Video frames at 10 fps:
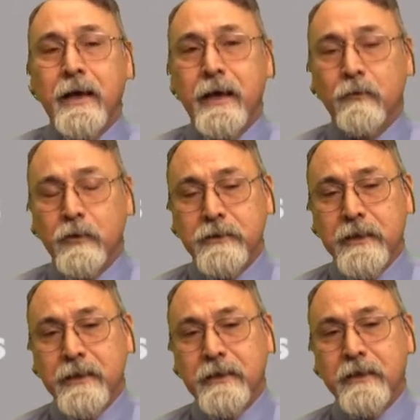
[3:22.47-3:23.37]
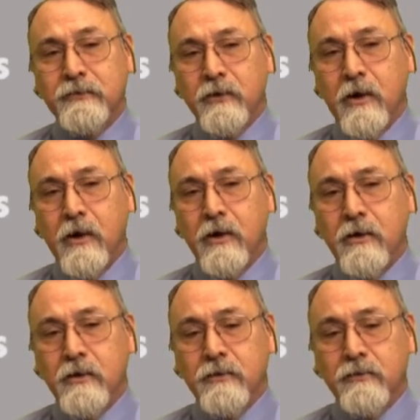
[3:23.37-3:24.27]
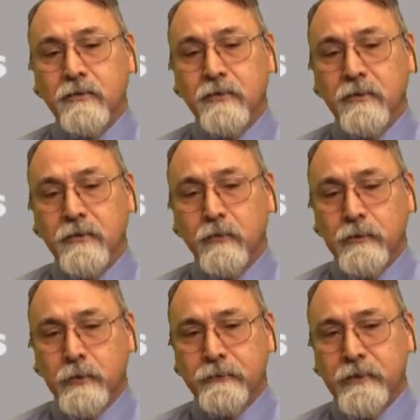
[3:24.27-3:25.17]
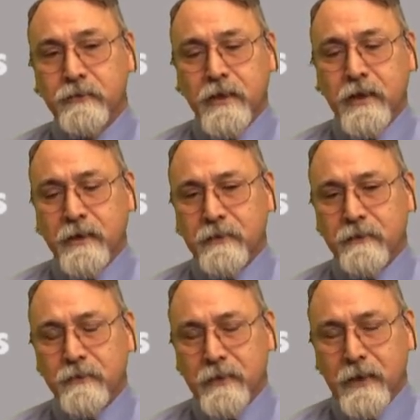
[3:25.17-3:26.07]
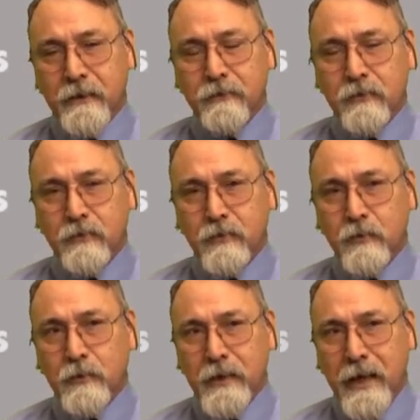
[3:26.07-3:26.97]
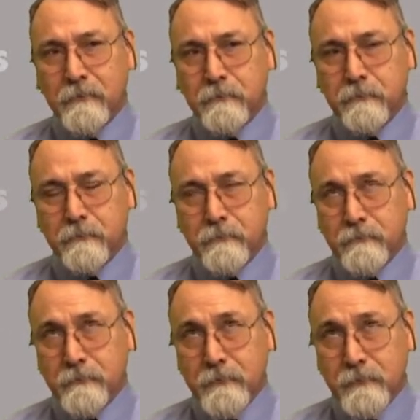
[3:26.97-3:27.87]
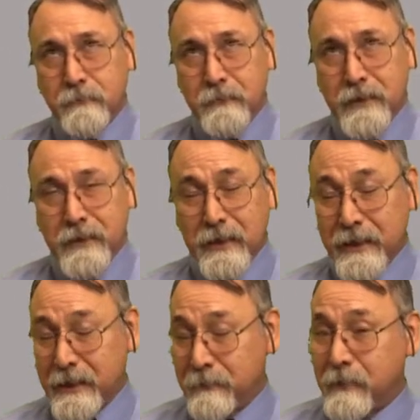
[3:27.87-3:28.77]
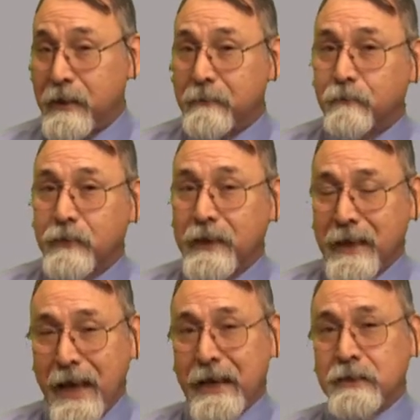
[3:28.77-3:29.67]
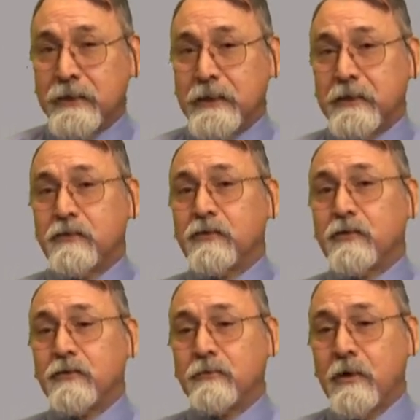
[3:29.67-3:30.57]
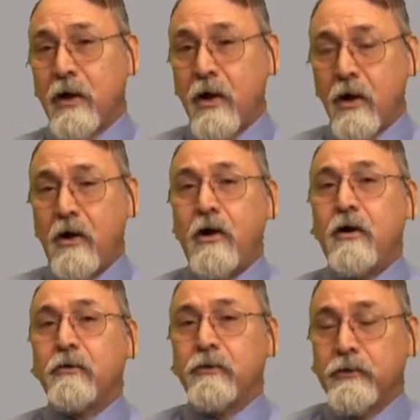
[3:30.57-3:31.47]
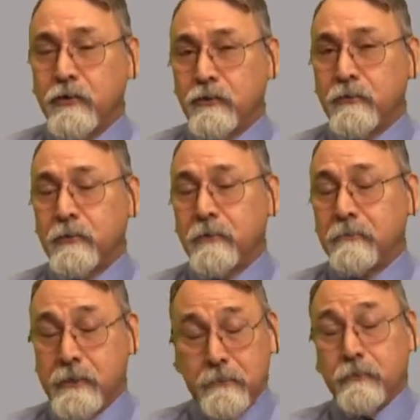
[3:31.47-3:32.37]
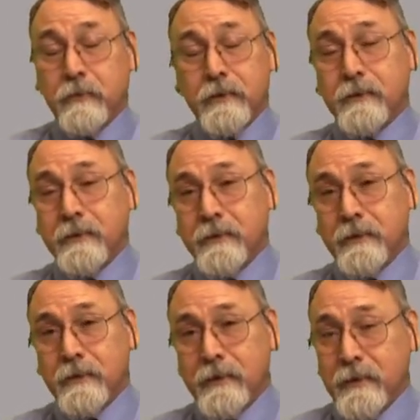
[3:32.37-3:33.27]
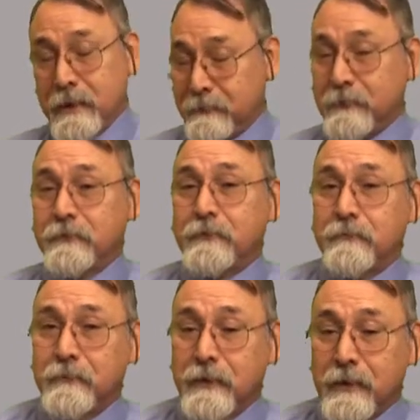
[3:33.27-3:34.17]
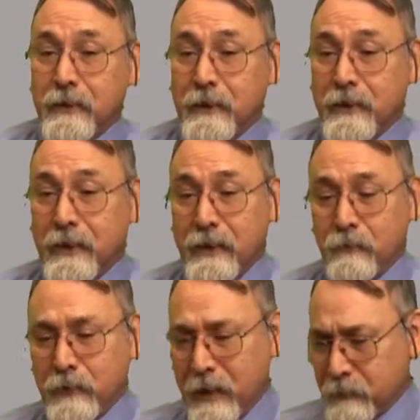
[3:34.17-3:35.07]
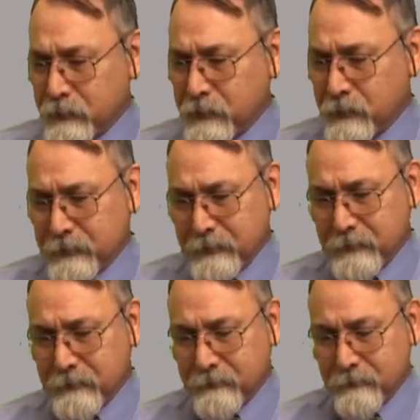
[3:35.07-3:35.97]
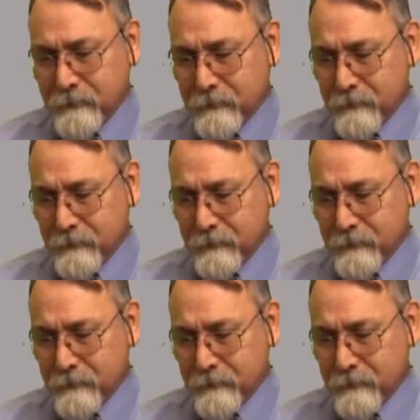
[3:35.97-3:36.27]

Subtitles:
And once again, these logs, which we've discussed, if you do not clean them up, can actually consume all the usable memory in a system. And when I was new at this,